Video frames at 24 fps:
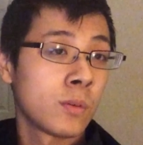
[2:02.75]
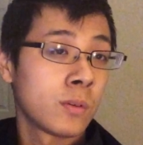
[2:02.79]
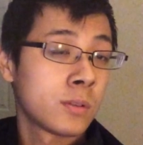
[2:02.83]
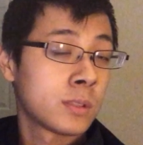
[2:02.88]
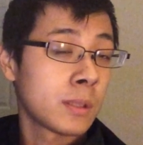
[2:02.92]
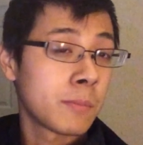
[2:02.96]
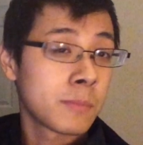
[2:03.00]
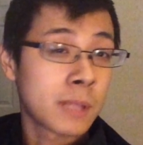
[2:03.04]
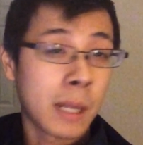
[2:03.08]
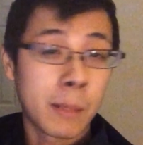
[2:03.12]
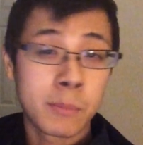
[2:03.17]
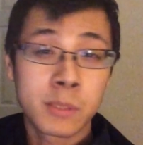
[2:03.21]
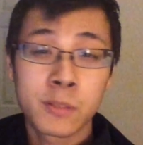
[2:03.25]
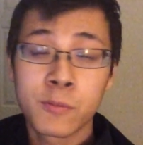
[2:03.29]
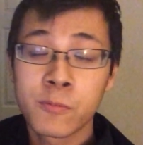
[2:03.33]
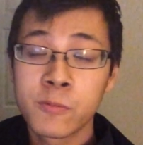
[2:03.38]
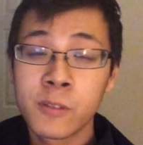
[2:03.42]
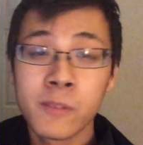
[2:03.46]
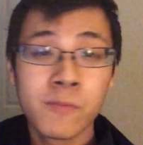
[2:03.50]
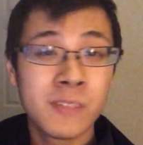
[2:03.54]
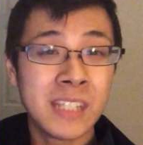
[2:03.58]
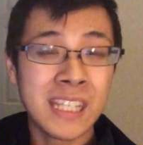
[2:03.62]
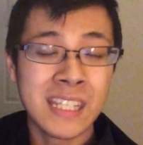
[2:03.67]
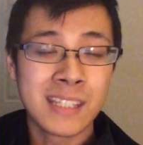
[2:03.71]
sometimes
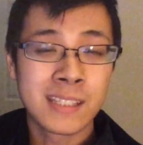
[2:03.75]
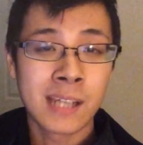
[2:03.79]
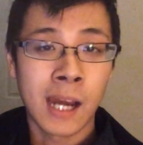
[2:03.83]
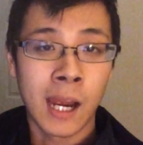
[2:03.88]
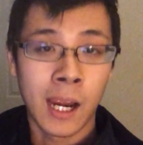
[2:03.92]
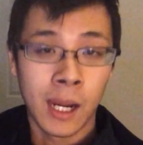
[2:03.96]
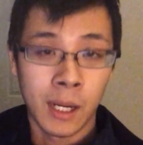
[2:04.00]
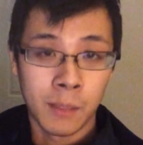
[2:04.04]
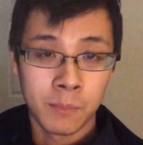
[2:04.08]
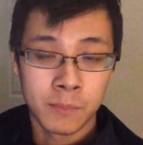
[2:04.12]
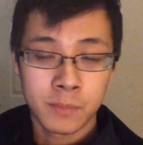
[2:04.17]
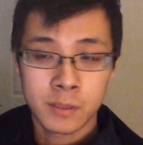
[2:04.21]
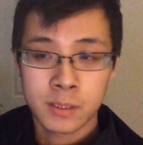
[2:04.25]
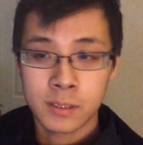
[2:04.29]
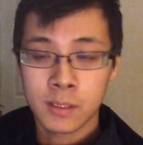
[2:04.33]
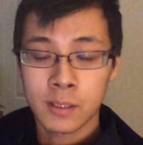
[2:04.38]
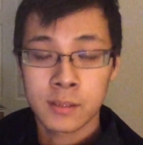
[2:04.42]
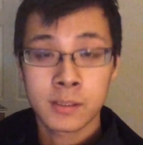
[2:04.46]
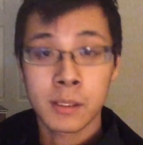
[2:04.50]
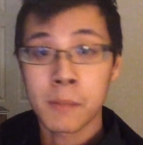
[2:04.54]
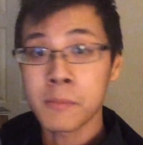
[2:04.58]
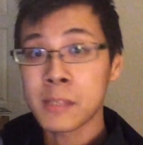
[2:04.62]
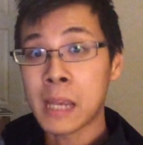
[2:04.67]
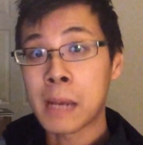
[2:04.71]
50 times,
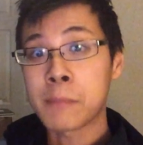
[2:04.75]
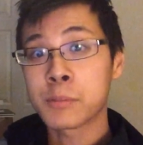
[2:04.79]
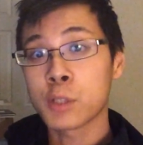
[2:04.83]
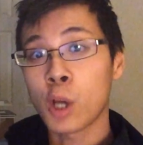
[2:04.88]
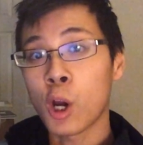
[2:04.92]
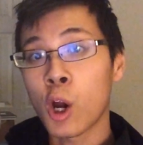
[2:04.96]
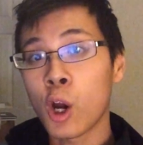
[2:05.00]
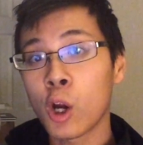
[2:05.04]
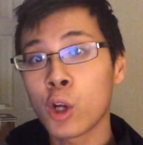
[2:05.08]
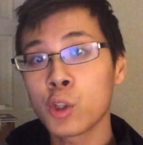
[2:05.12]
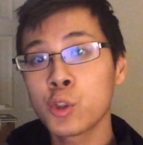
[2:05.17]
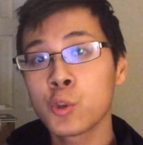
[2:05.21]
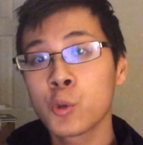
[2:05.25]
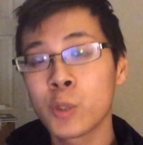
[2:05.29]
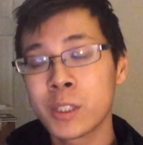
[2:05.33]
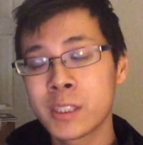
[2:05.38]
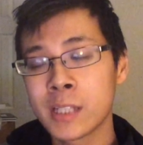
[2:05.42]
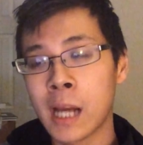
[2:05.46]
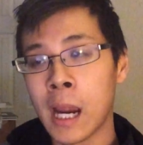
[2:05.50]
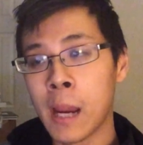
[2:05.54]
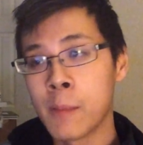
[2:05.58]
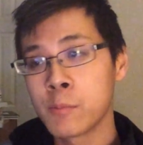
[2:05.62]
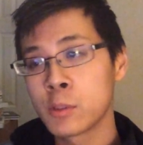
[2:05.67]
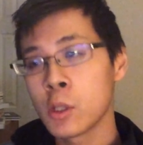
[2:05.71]
sometimes 100
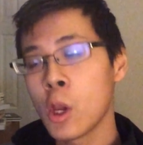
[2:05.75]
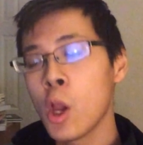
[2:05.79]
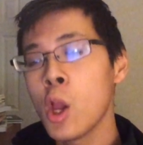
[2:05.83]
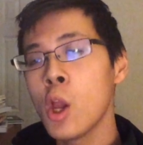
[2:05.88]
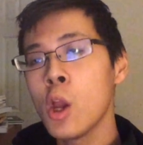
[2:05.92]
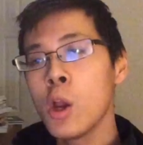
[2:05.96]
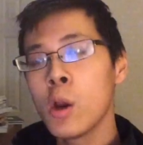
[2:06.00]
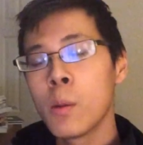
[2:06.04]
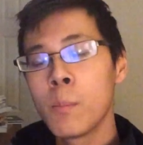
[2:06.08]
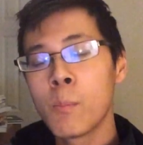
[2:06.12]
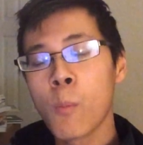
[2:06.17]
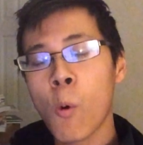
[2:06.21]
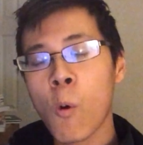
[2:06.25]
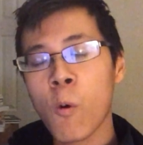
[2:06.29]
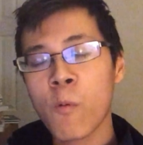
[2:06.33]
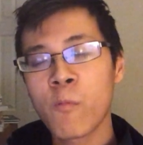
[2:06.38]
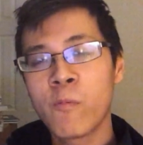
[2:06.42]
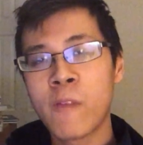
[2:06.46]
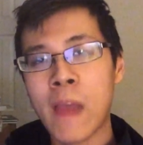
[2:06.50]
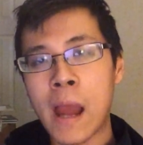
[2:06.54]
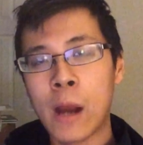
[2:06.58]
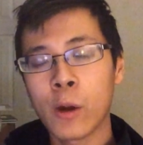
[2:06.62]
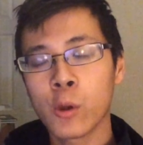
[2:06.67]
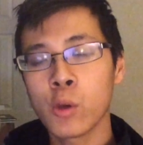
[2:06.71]
times more
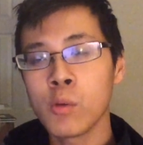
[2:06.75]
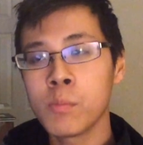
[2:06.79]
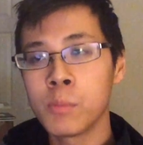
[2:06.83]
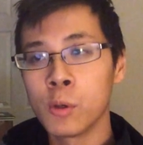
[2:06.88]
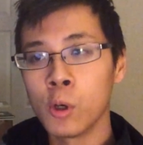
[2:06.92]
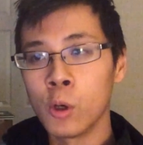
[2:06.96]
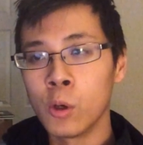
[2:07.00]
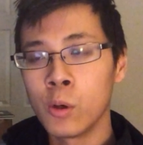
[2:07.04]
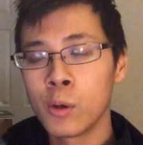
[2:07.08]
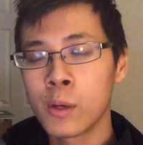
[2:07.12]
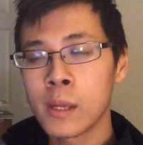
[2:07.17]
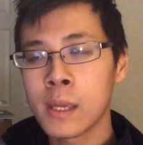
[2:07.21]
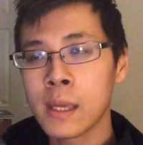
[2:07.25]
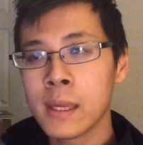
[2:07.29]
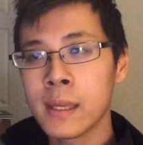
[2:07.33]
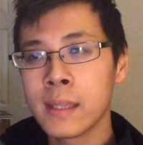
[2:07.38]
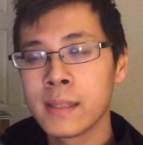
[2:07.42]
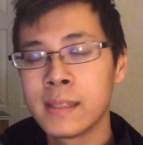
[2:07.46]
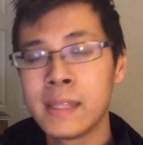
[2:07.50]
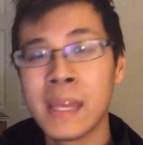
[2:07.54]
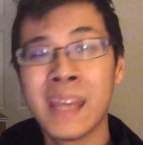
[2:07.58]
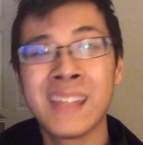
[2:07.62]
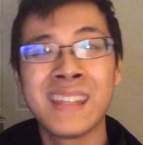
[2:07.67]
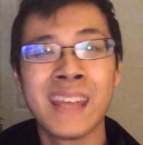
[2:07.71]
valuable
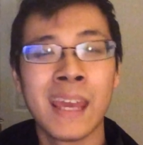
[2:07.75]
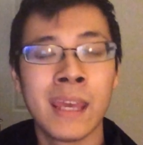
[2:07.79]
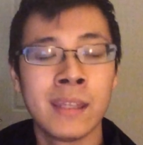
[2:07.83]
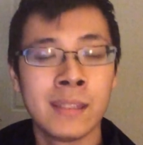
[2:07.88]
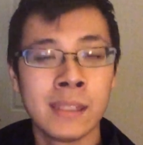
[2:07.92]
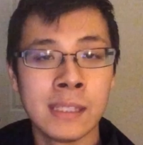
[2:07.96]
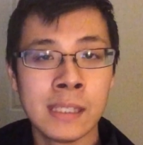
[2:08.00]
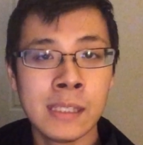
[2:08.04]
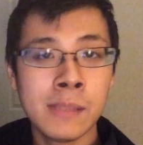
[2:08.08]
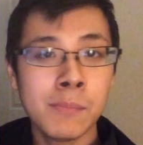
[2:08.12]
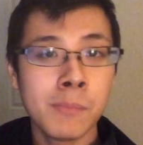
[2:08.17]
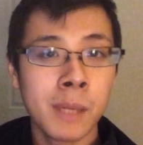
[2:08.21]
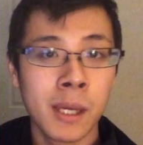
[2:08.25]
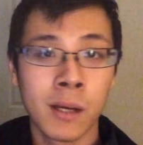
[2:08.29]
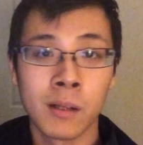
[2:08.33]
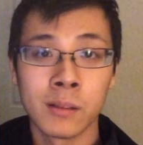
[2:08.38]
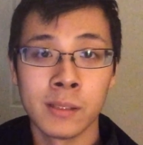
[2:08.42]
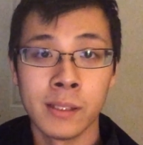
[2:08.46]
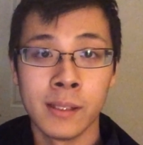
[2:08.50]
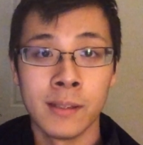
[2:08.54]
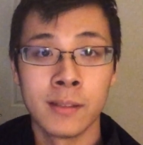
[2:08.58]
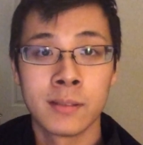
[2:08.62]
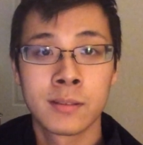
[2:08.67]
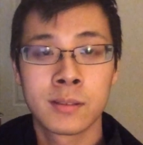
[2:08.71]
than an email
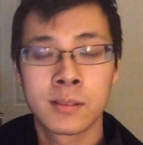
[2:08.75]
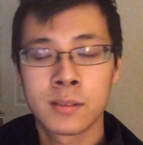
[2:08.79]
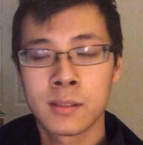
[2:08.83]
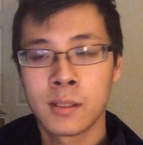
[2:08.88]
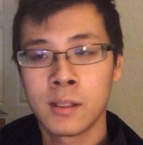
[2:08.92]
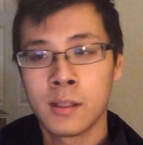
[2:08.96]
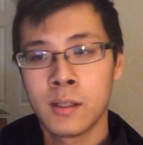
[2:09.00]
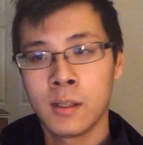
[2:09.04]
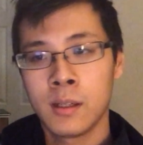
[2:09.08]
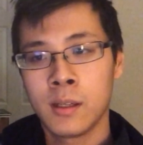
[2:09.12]
list.